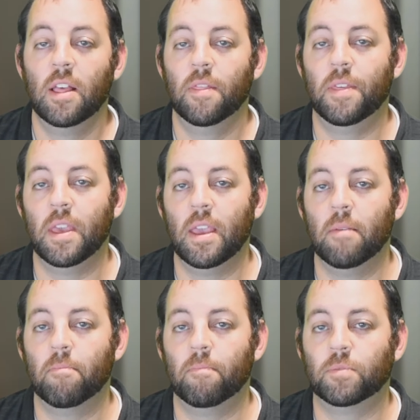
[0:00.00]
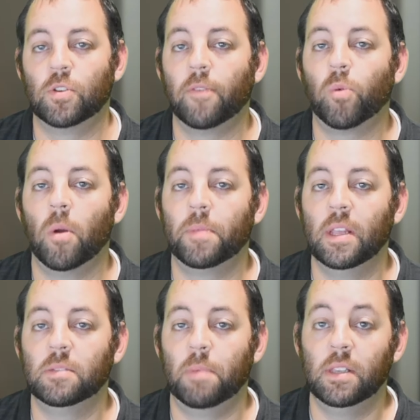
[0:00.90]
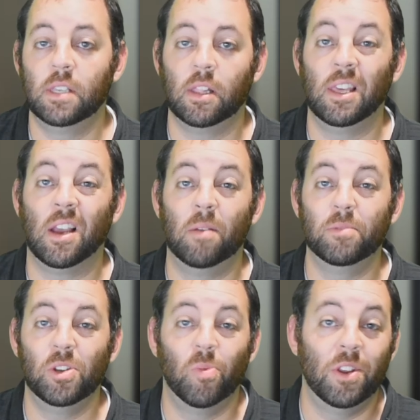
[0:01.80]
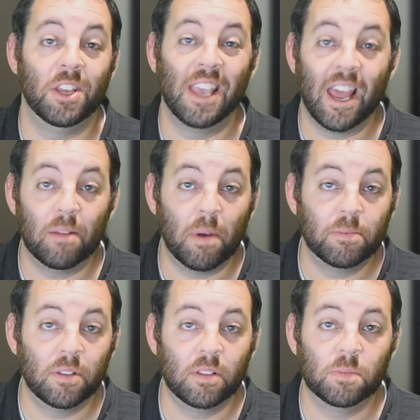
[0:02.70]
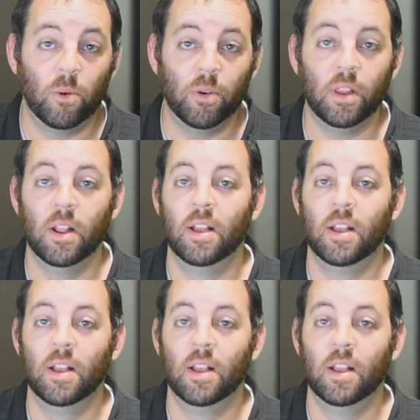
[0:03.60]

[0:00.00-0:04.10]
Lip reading: The software updates basically come to you when you get them up to this point.